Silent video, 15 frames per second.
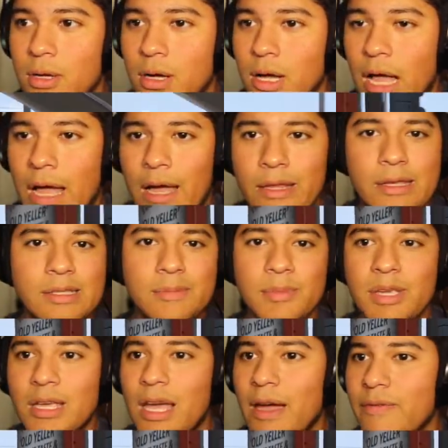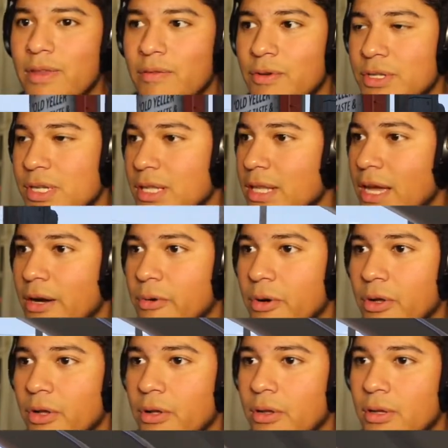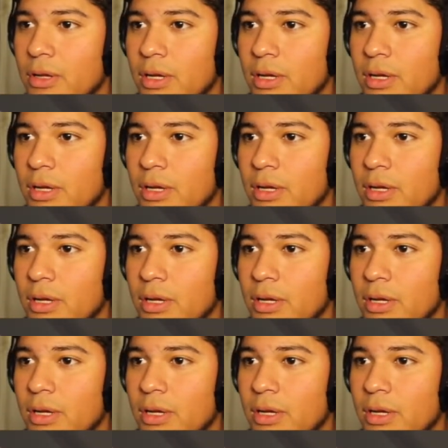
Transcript: Uh, at least me, I've never seen that grill.